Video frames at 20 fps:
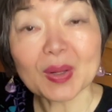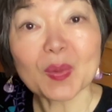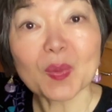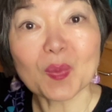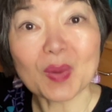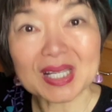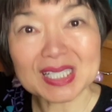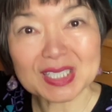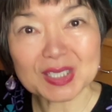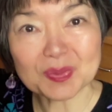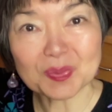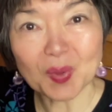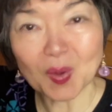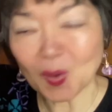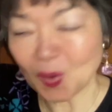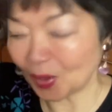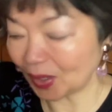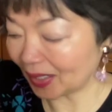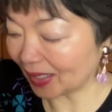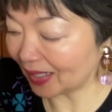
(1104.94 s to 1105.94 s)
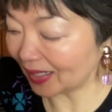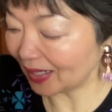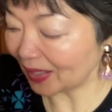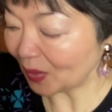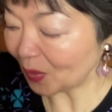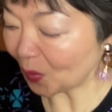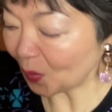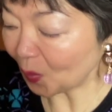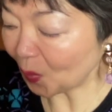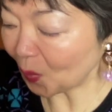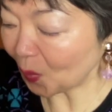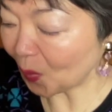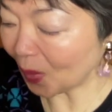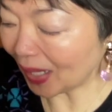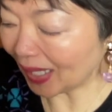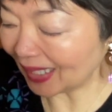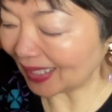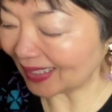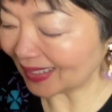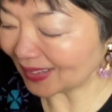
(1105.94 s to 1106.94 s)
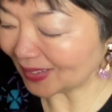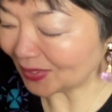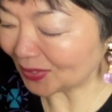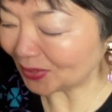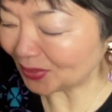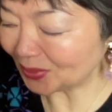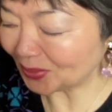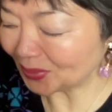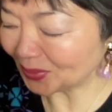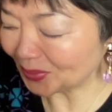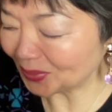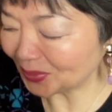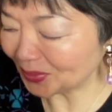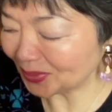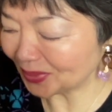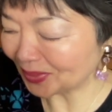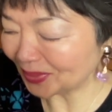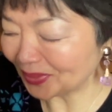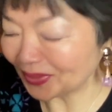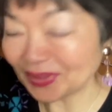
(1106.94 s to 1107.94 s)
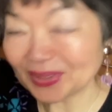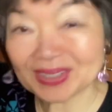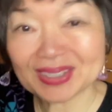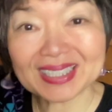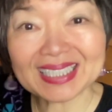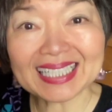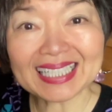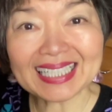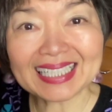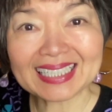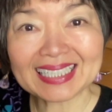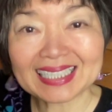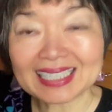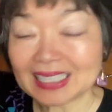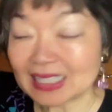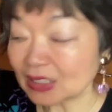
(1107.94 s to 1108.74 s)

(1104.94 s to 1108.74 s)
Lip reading: Once more. 1, 2, 3.